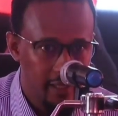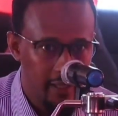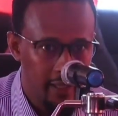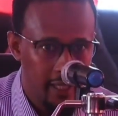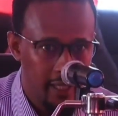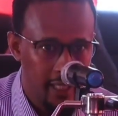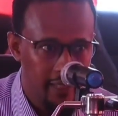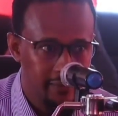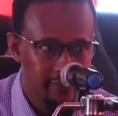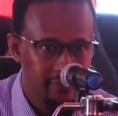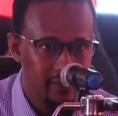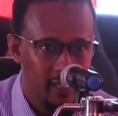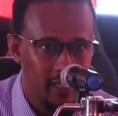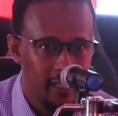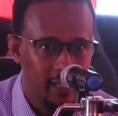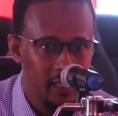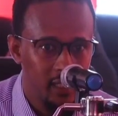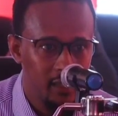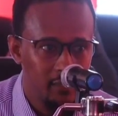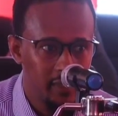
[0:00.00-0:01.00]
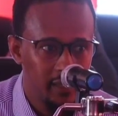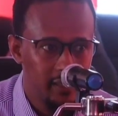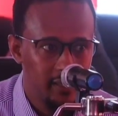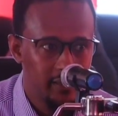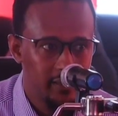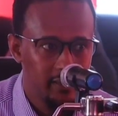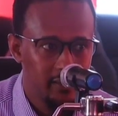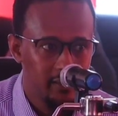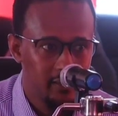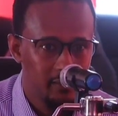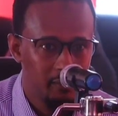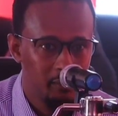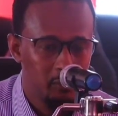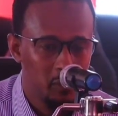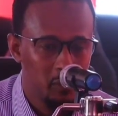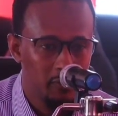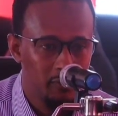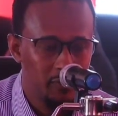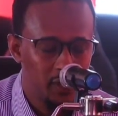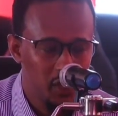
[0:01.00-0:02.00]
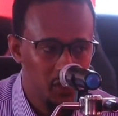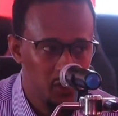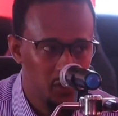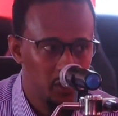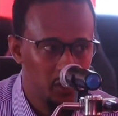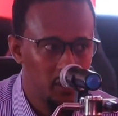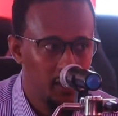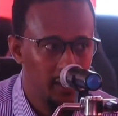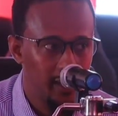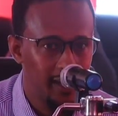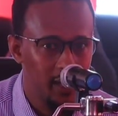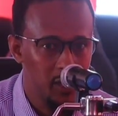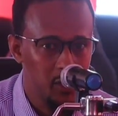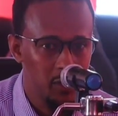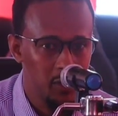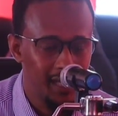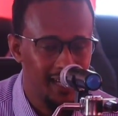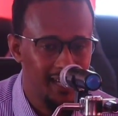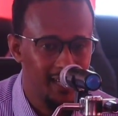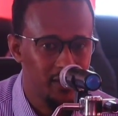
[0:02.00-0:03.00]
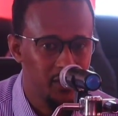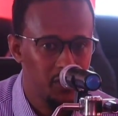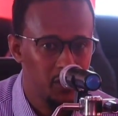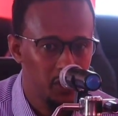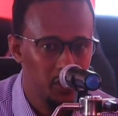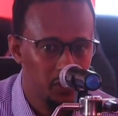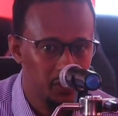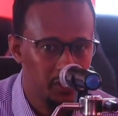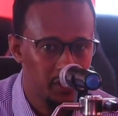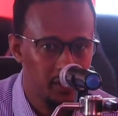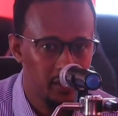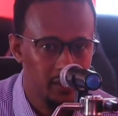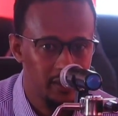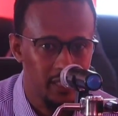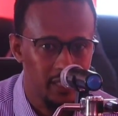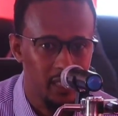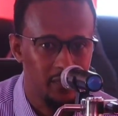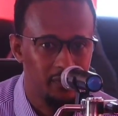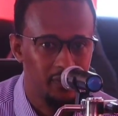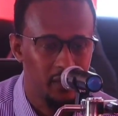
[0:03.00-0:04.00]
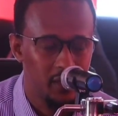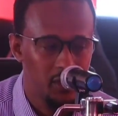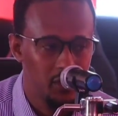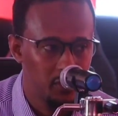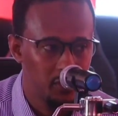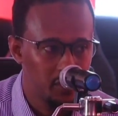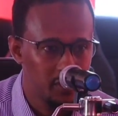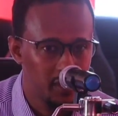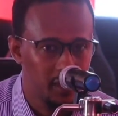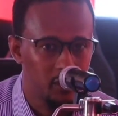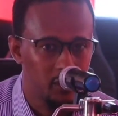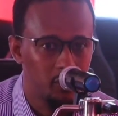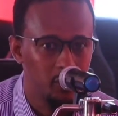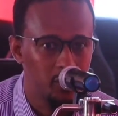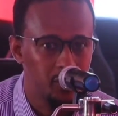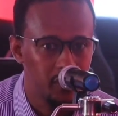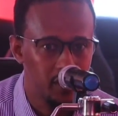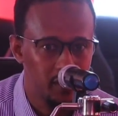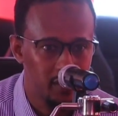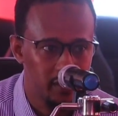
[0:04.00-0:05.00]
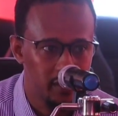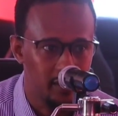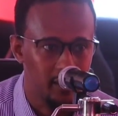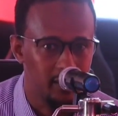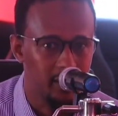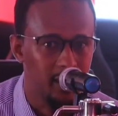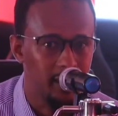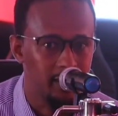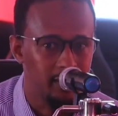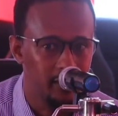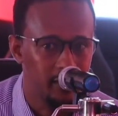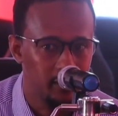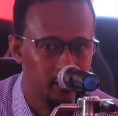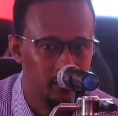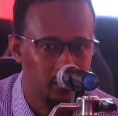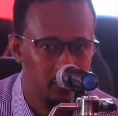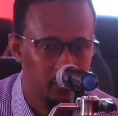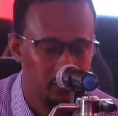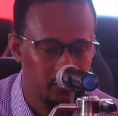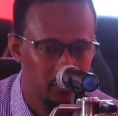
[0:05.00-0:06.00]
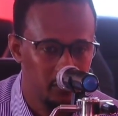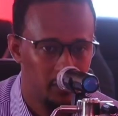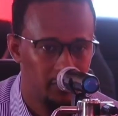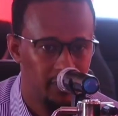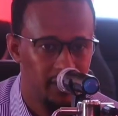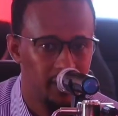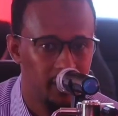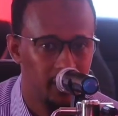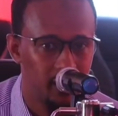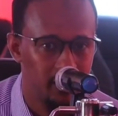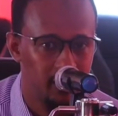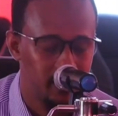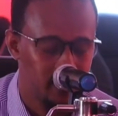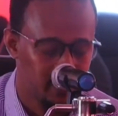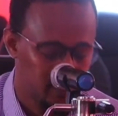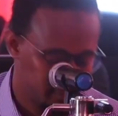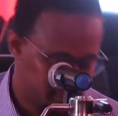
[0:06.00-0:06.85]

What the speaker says: have academic, professional, as well as short certifications and courses that I attended to over the years.